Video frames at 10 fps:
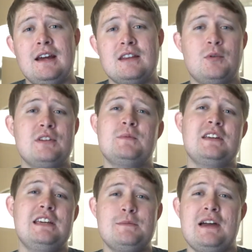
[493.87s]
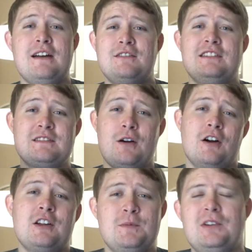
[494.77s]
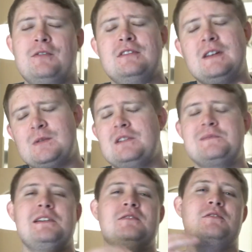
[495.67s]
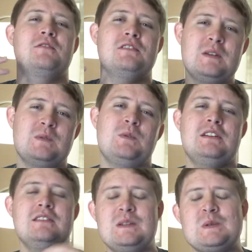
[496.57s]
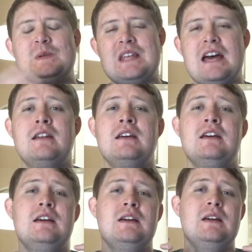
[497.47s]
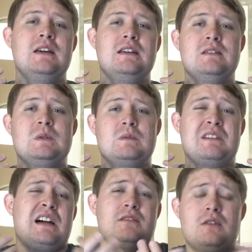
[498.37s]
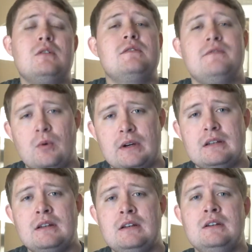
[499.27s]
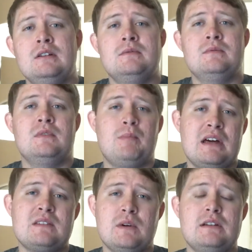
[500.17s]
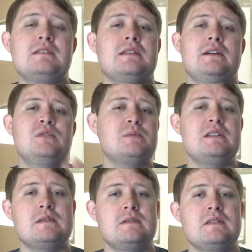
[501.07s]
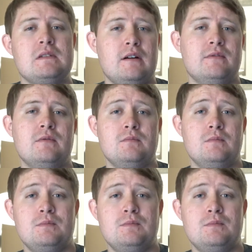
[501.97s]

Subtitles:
and the point that we keep having this argument over this one is better over this one and this is that is kind of null and void. The best way to decide which piece of this software,